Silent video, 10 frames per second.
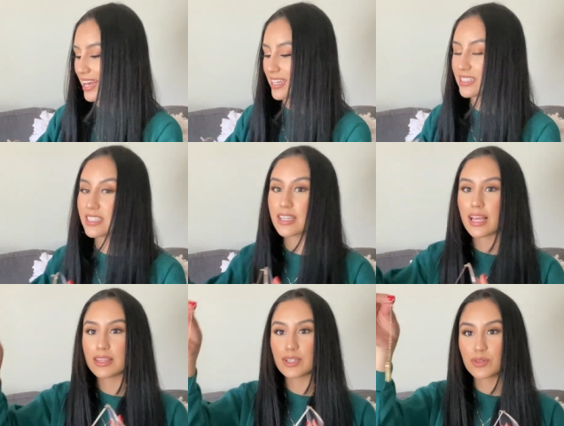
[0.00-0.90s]
is this
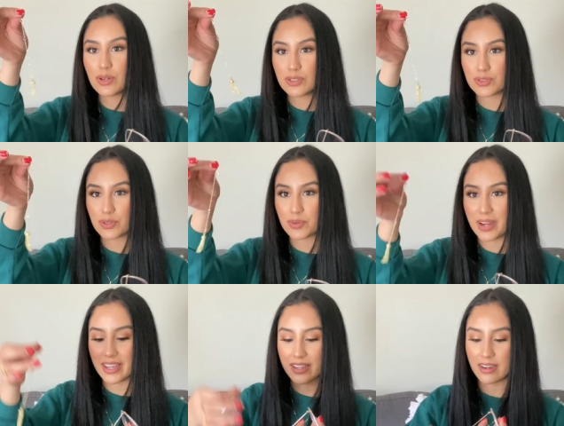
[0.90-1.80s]
little jewel
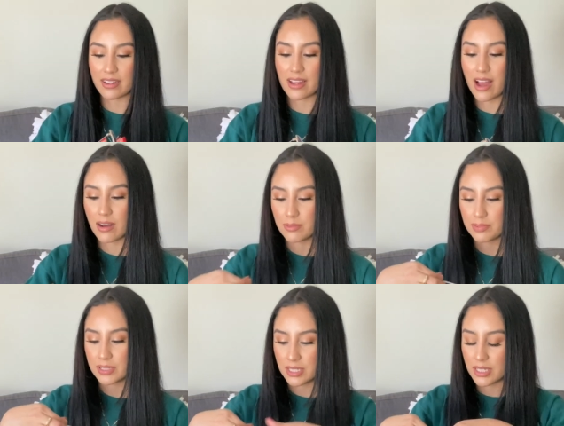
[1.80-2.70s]
right here. How
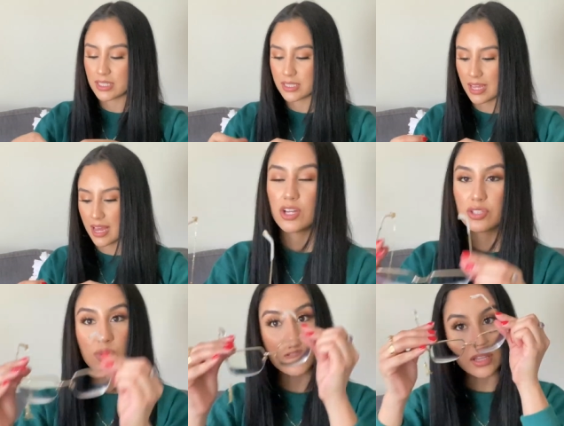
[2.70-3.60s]
pretty is that?
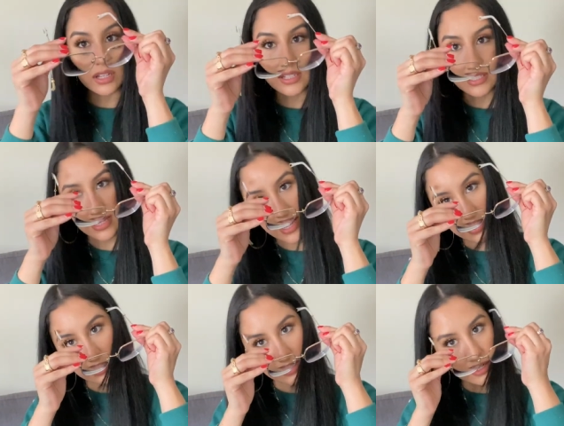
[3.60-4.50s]
So it looks
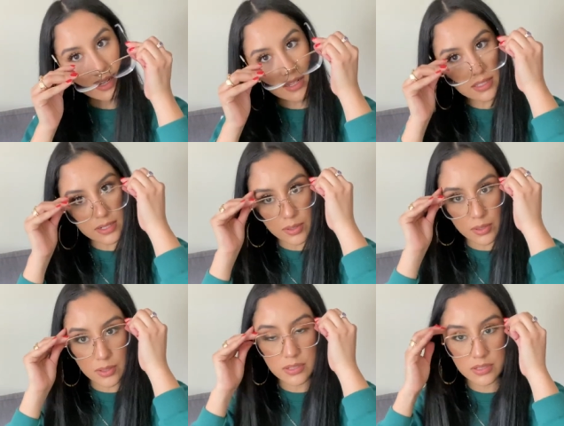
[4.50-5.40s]
like a
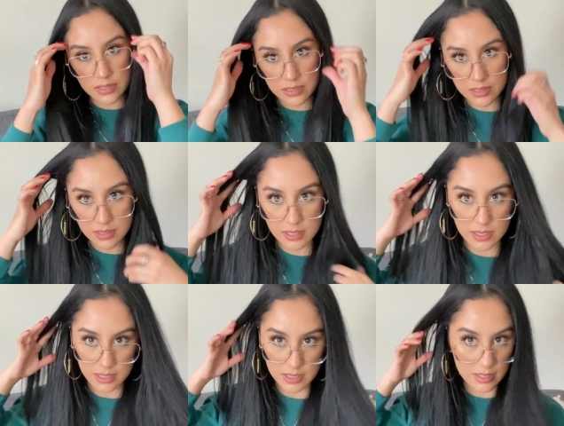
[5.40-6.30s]
little,
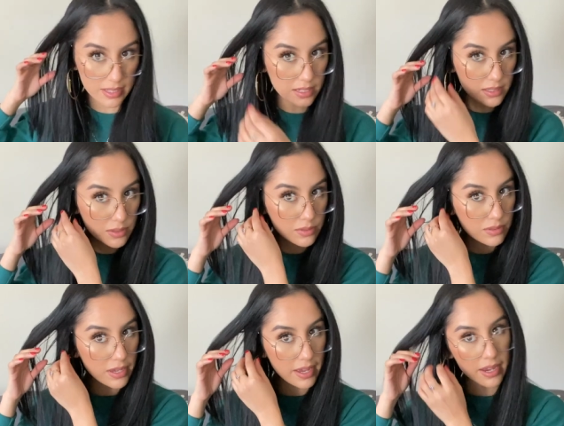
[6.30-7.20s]
like a
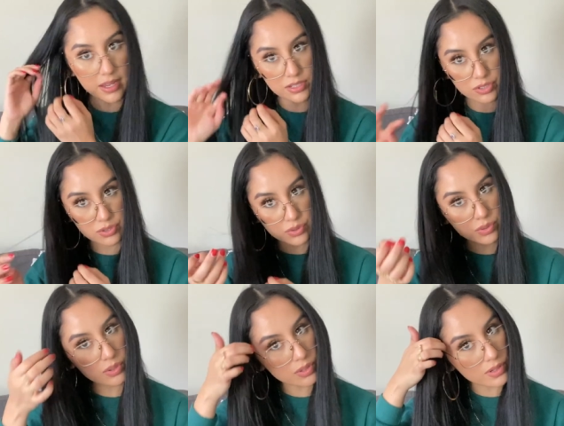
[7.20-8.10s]
little
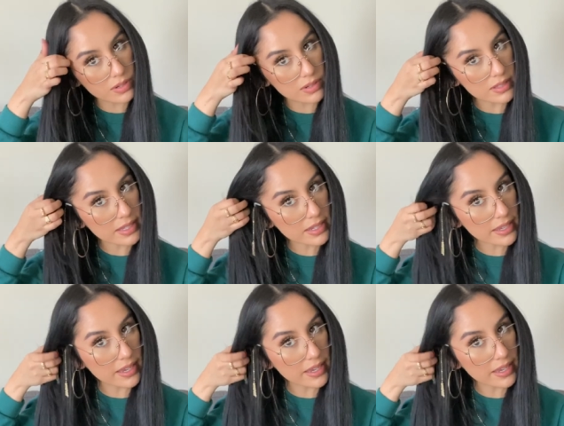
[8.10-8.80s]
jewel like an